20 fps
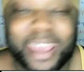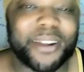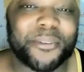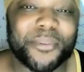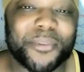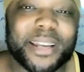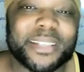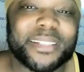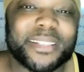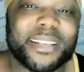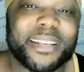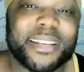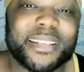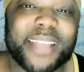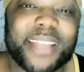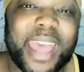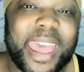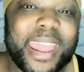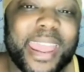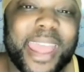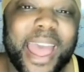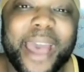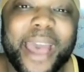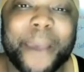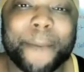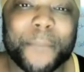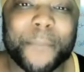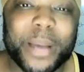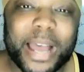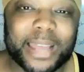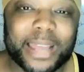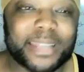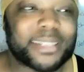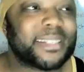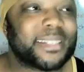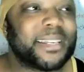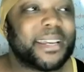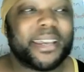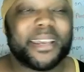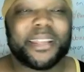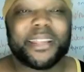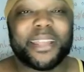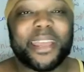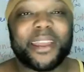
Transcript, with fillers: and the rest of these AI bots.